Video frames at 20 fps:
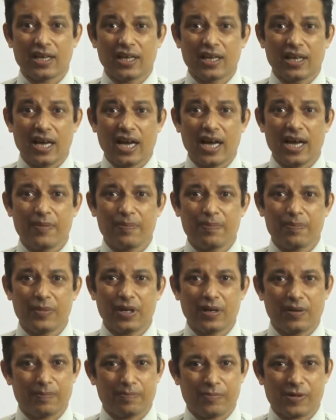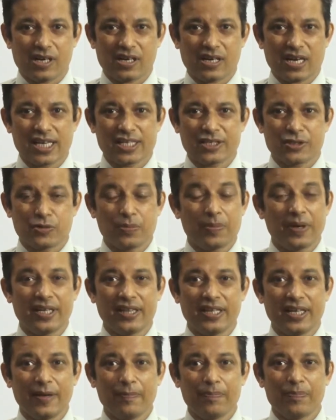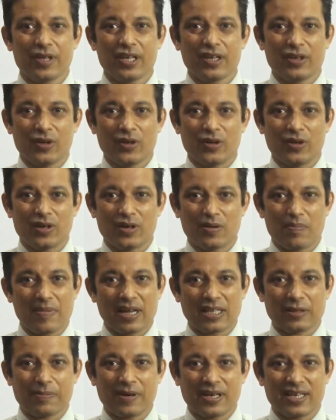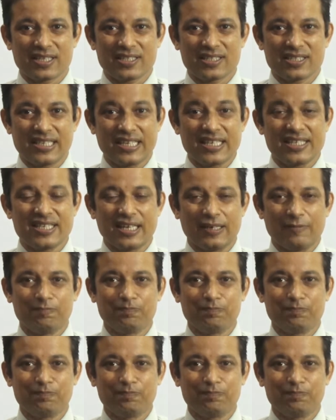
I am Prakash Subedi, your mathematics teacher.